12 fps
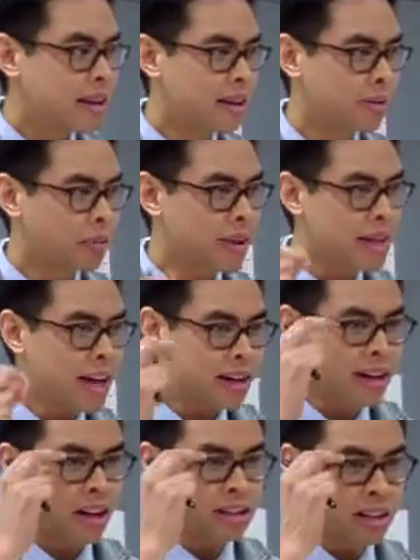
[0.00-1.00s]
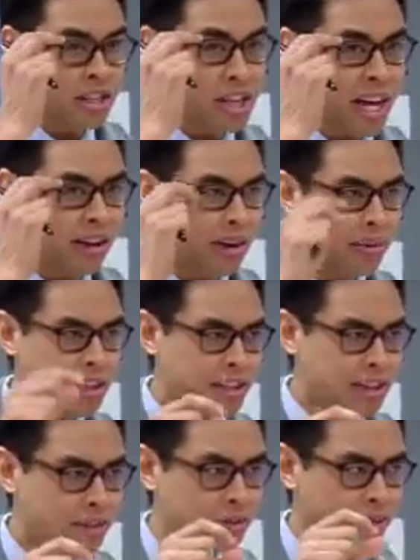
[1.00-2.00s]
Uh, with that knowledge now, I want us
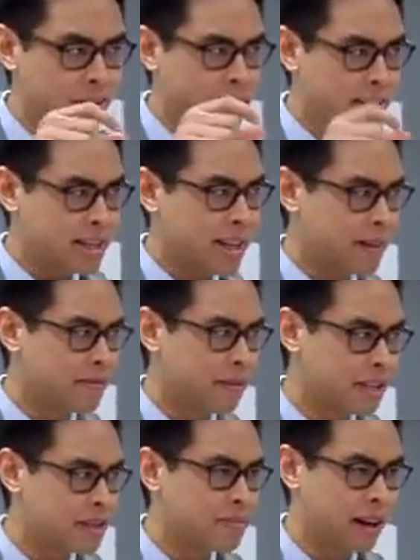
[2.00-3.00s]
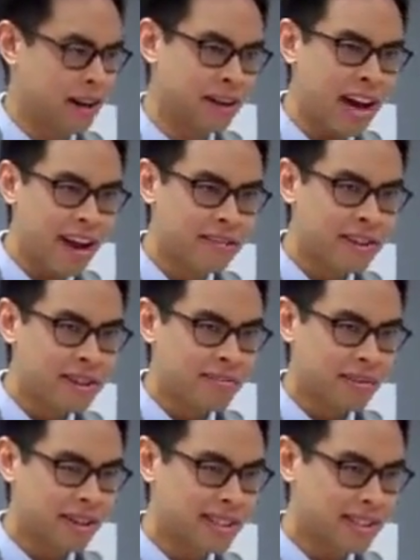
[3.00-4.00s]
to revisit that first paragraph
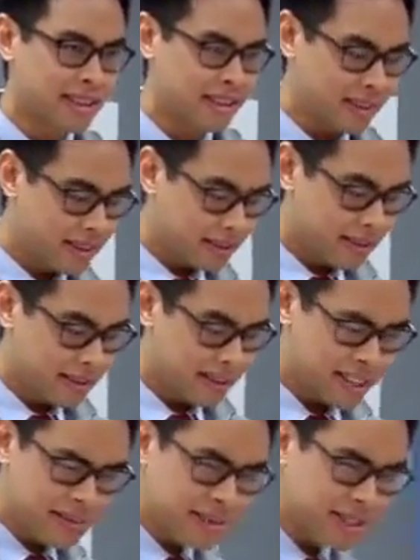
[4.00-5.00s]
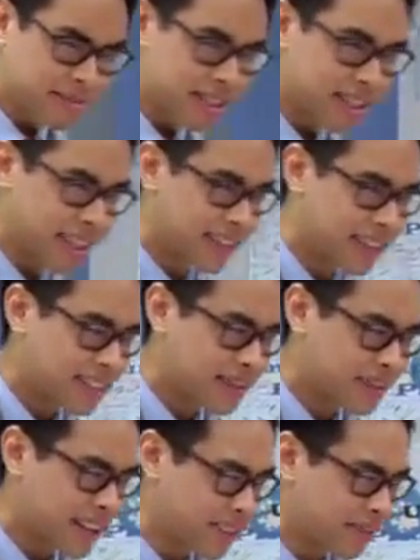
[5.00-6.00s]
because there seems to be like
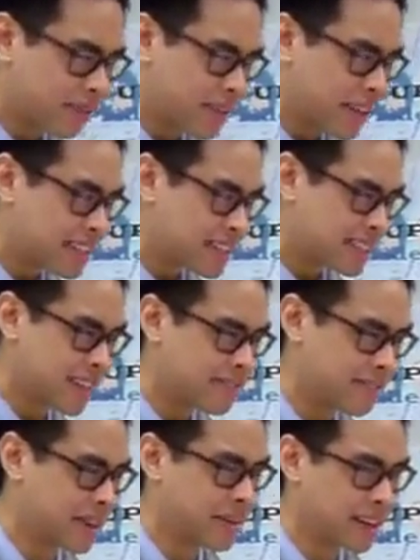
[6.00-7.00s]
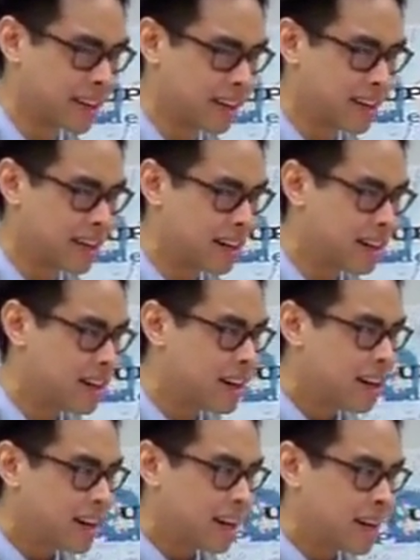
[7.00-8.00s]
some kind of weird stuff going on here.
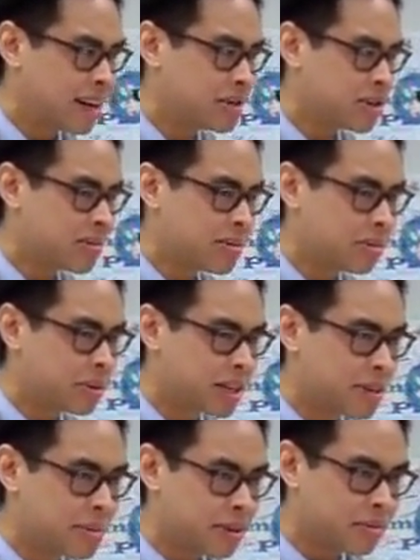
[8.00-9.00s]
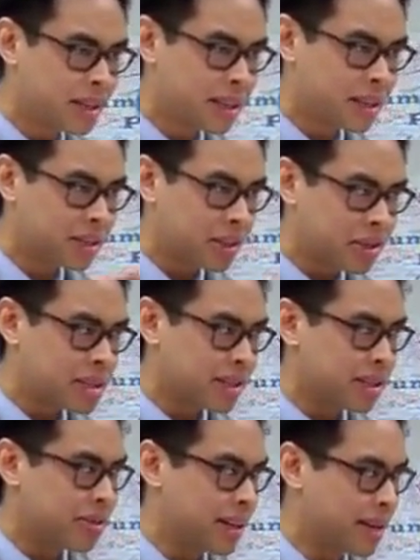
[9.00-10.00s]
Um, so remember, we're going to be really
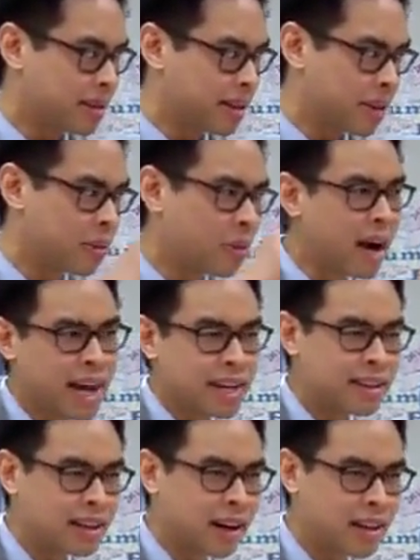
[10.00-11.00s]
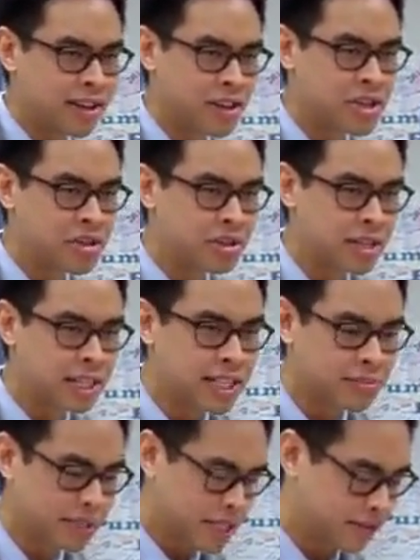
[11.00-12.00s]
closely reading, like why did the author choose these
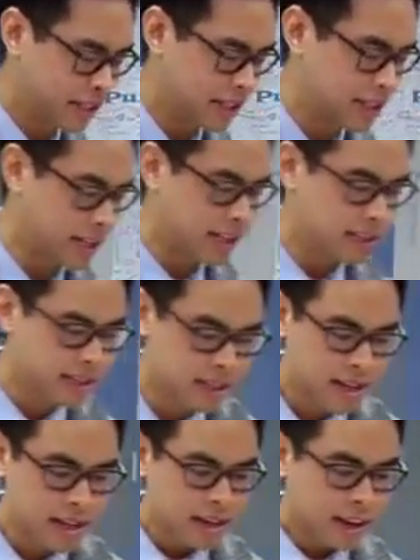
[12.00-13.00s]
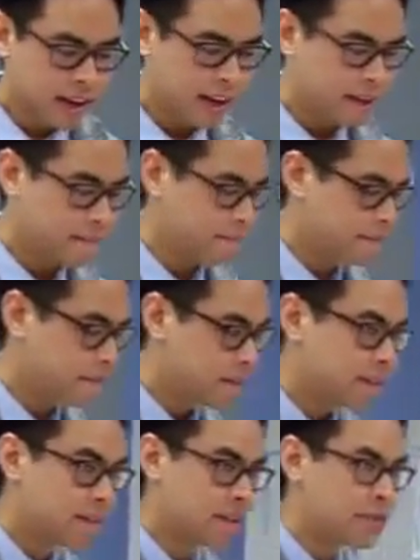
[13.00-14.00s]
specific details? Um,
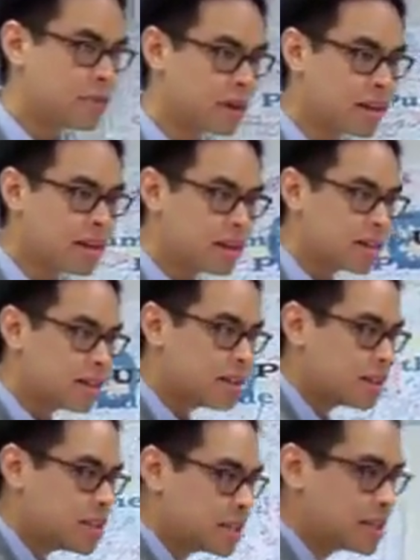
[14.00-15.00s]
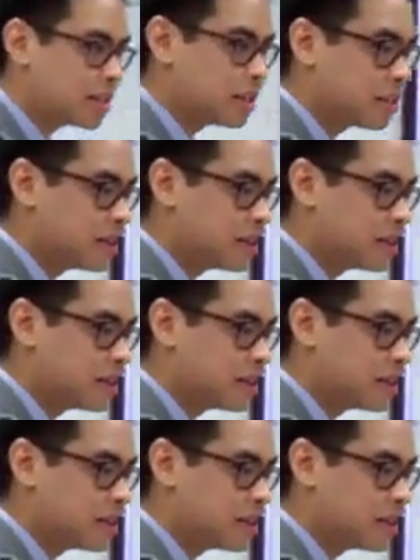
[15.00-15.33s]
so if you would, just